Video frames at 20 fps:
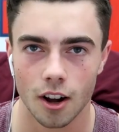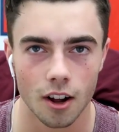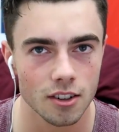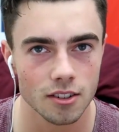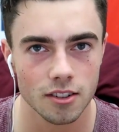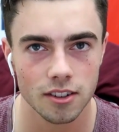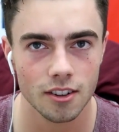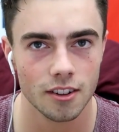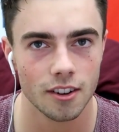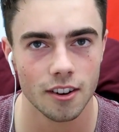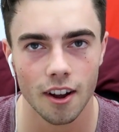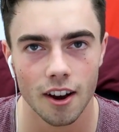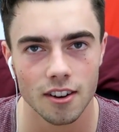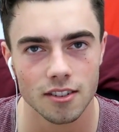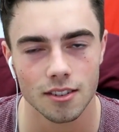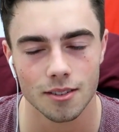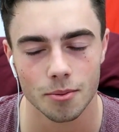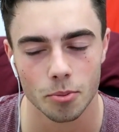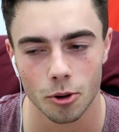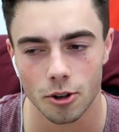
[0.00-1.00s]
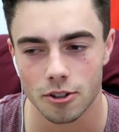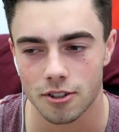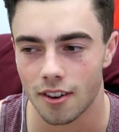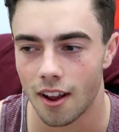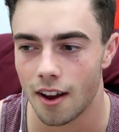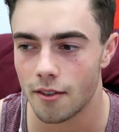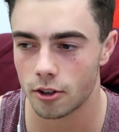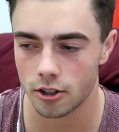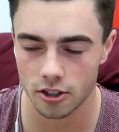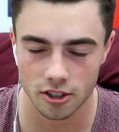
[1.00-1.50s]
honestly the nicest person
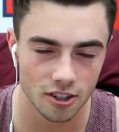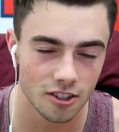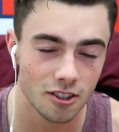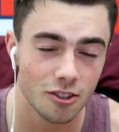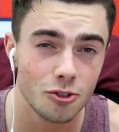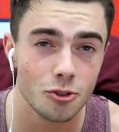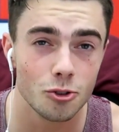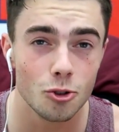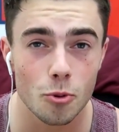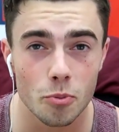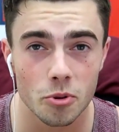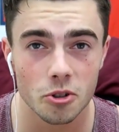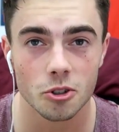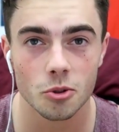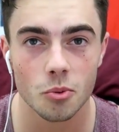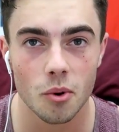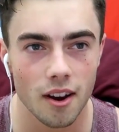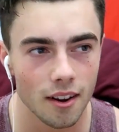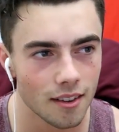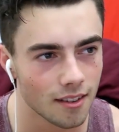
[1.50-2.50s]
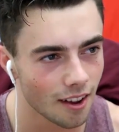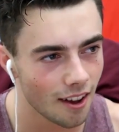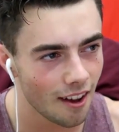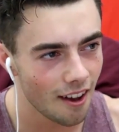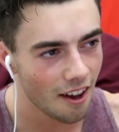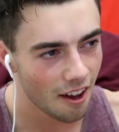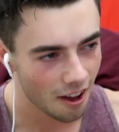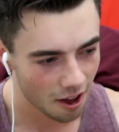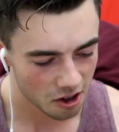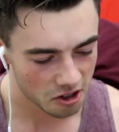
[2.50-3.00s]
ever. She's super sweet.
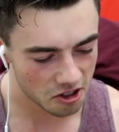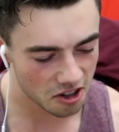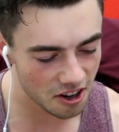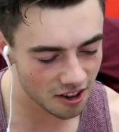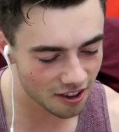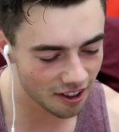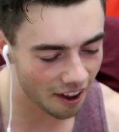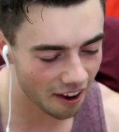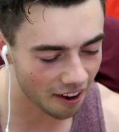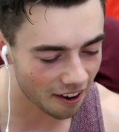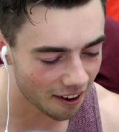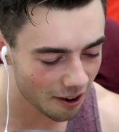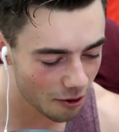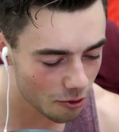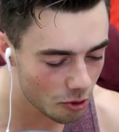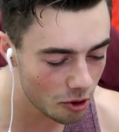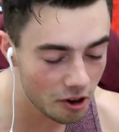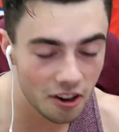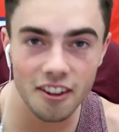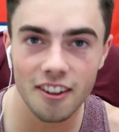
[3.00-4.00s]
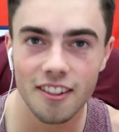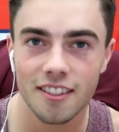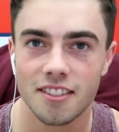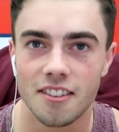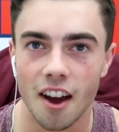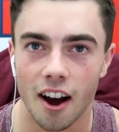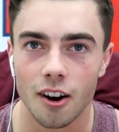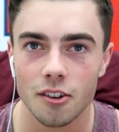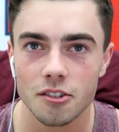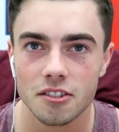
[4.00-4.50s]
She's like really
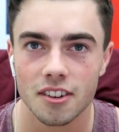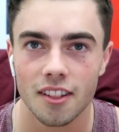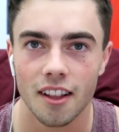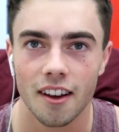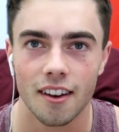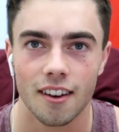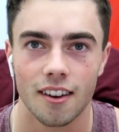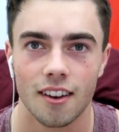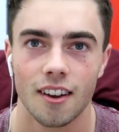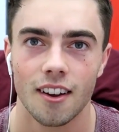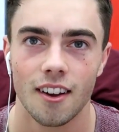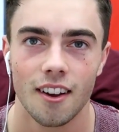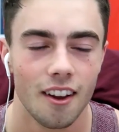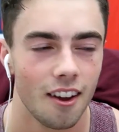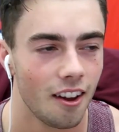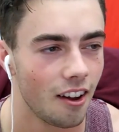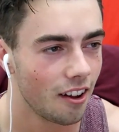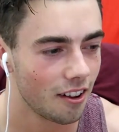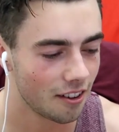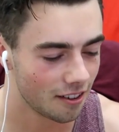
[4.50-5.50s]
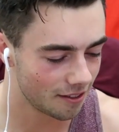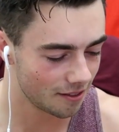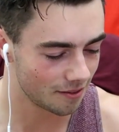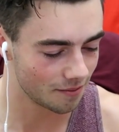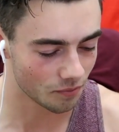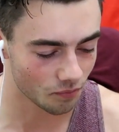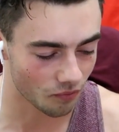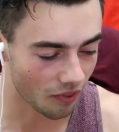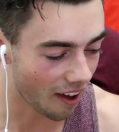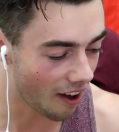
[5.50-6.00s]
down to like
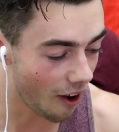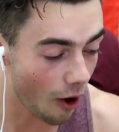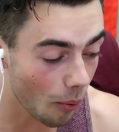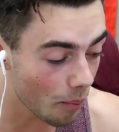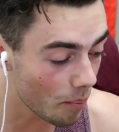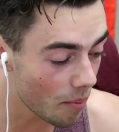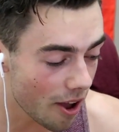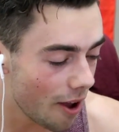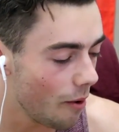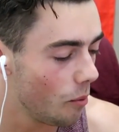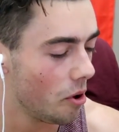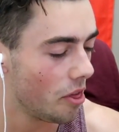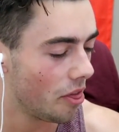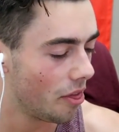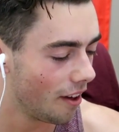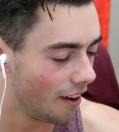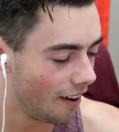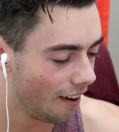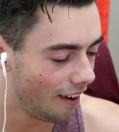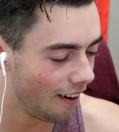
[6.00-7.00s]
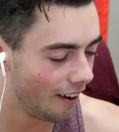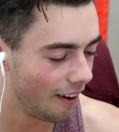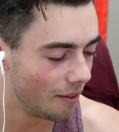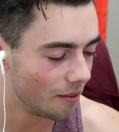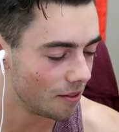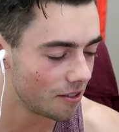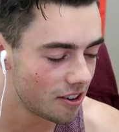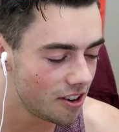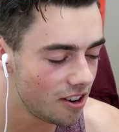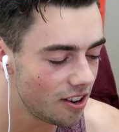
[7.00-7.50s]
help me with. Uh,
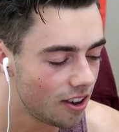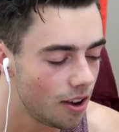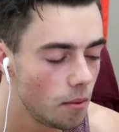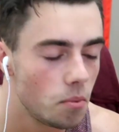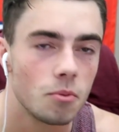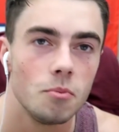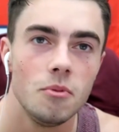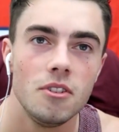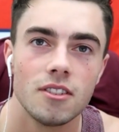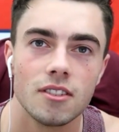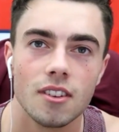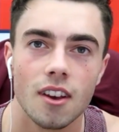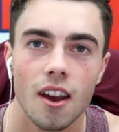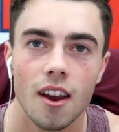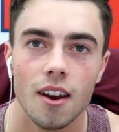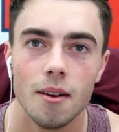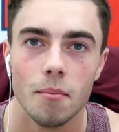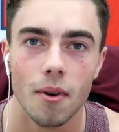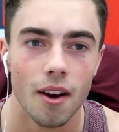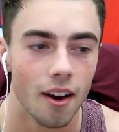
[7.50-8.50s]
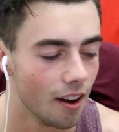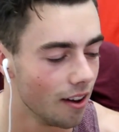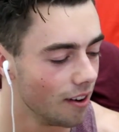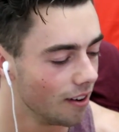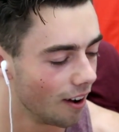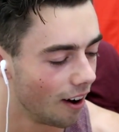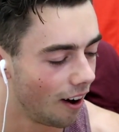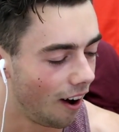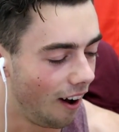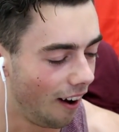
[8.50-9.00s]
she keeps me sane,
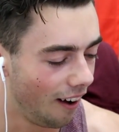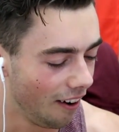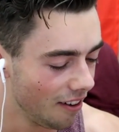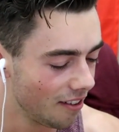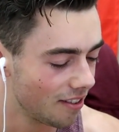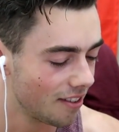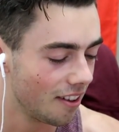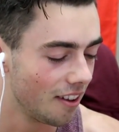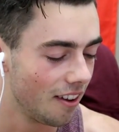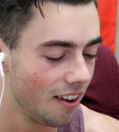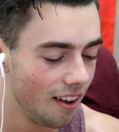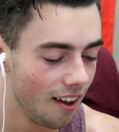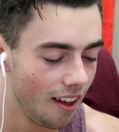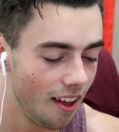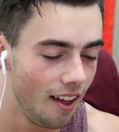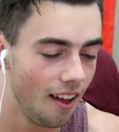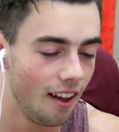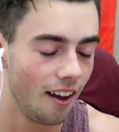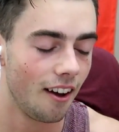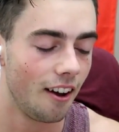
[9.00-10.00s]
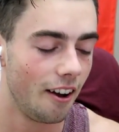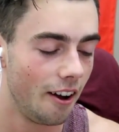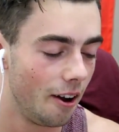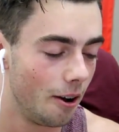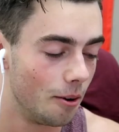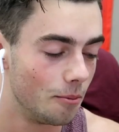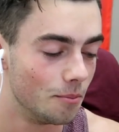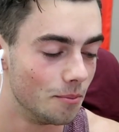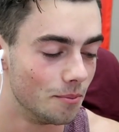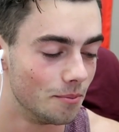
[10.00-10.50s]
man. Honestly,
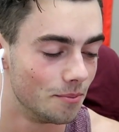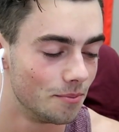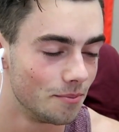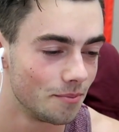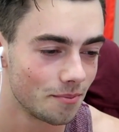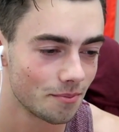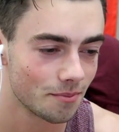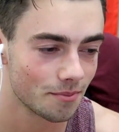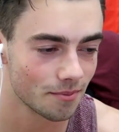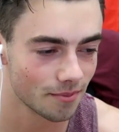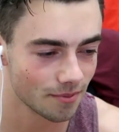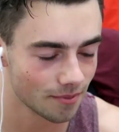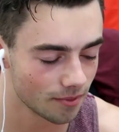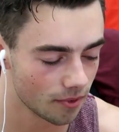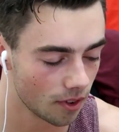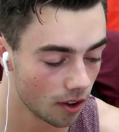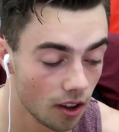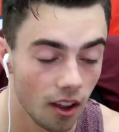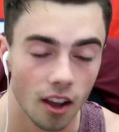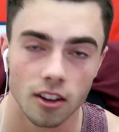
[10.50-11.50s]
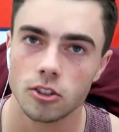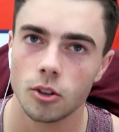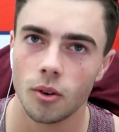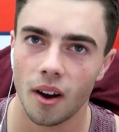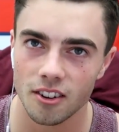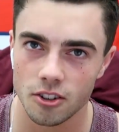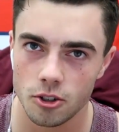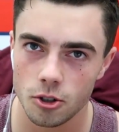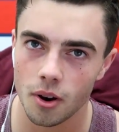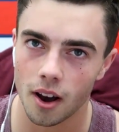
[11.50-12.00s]
um, yeah. So I
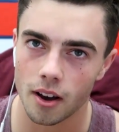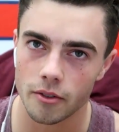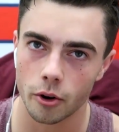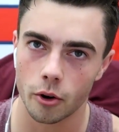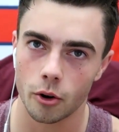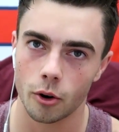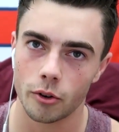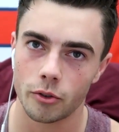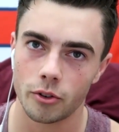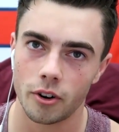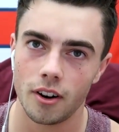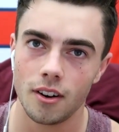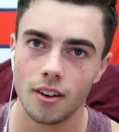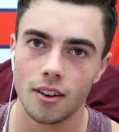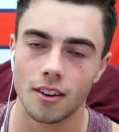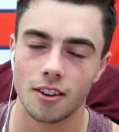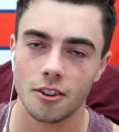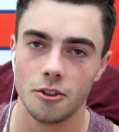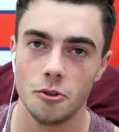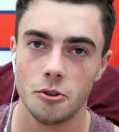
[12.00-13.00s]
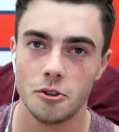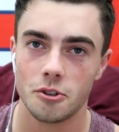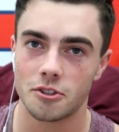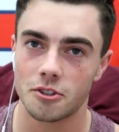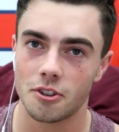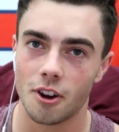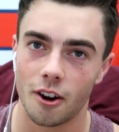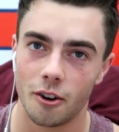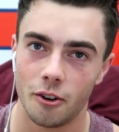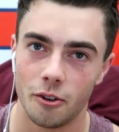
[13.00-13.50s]
do have a girlfriend. You just
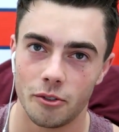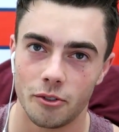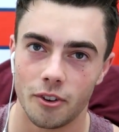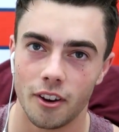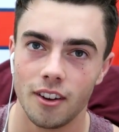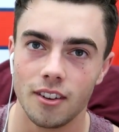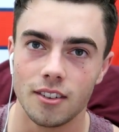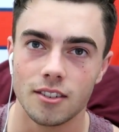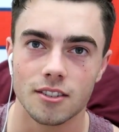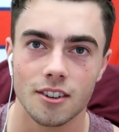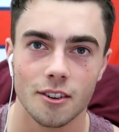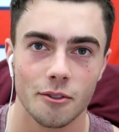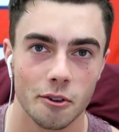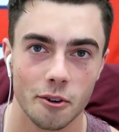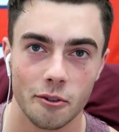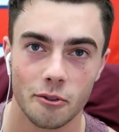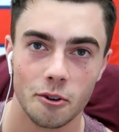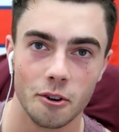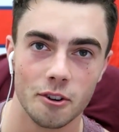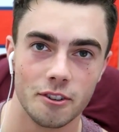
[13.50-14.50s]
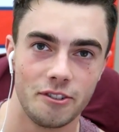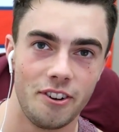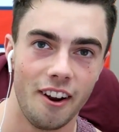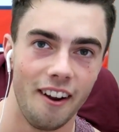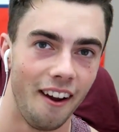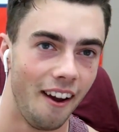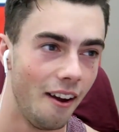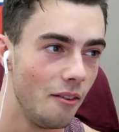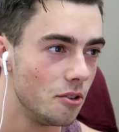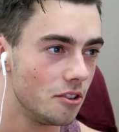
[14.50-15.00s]
saw her face for the first
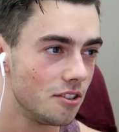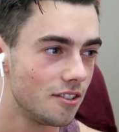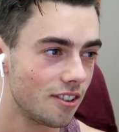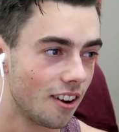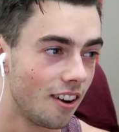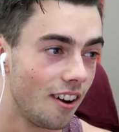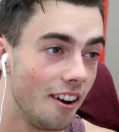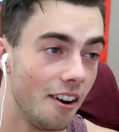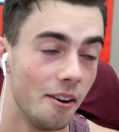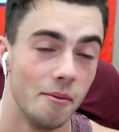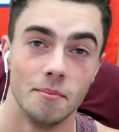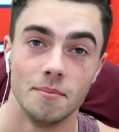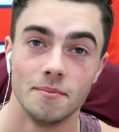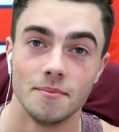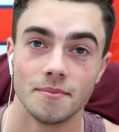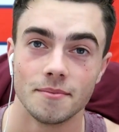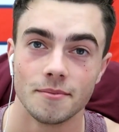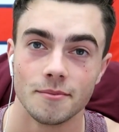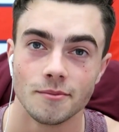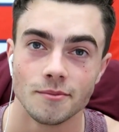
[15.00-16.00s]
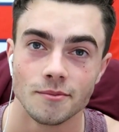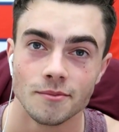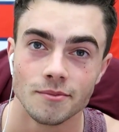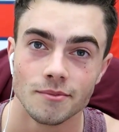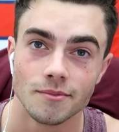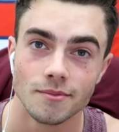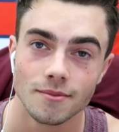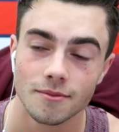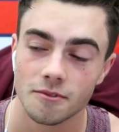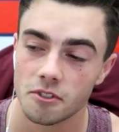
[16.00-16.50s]
ever time.
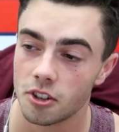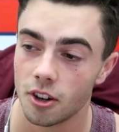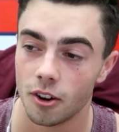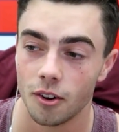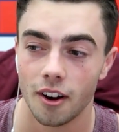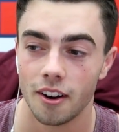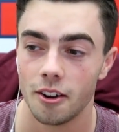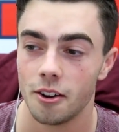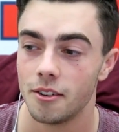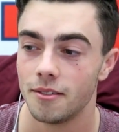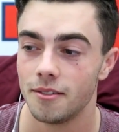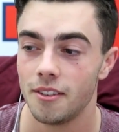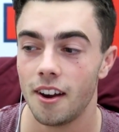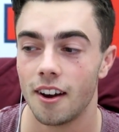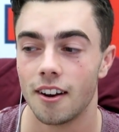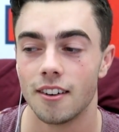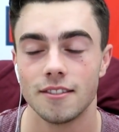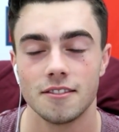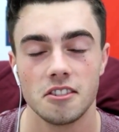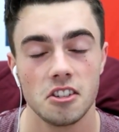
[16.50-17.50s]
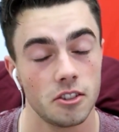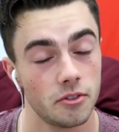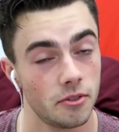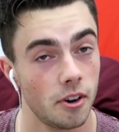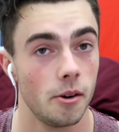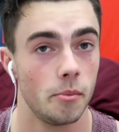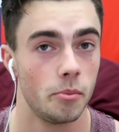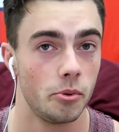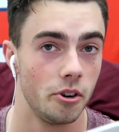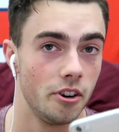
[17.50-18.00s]
So I yeah, she's
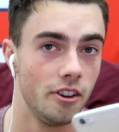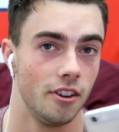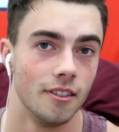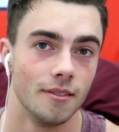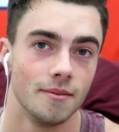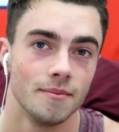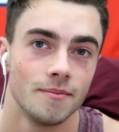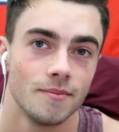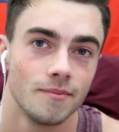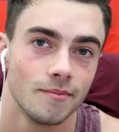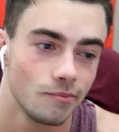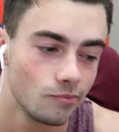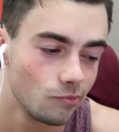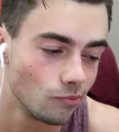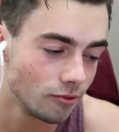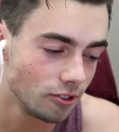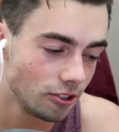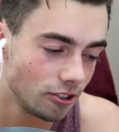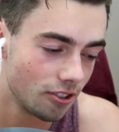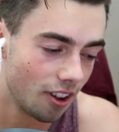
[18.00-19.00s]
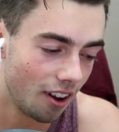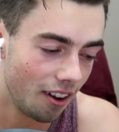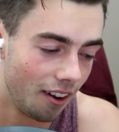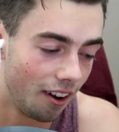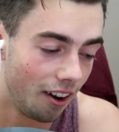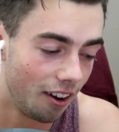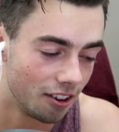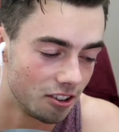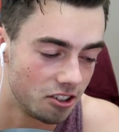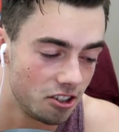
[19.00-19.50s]
very pretty.
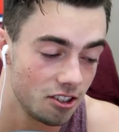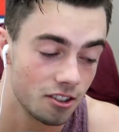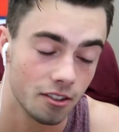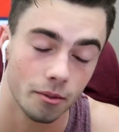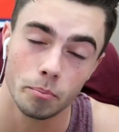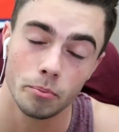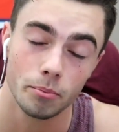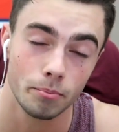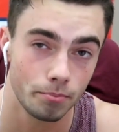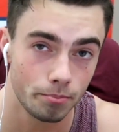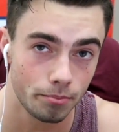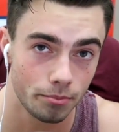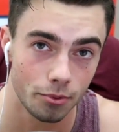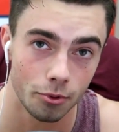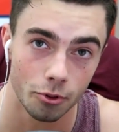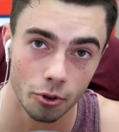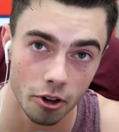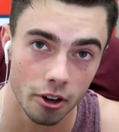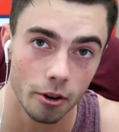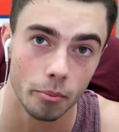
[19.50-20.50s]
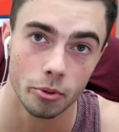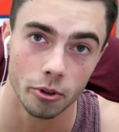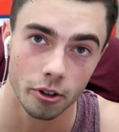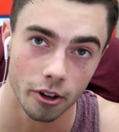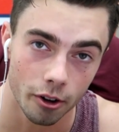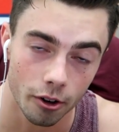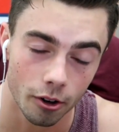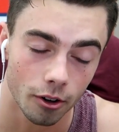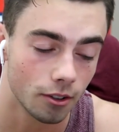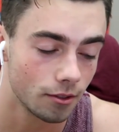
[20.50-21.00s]
I, she's a really pretty
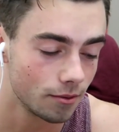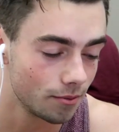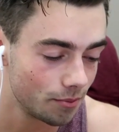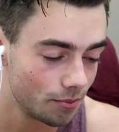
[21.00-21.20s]
girl.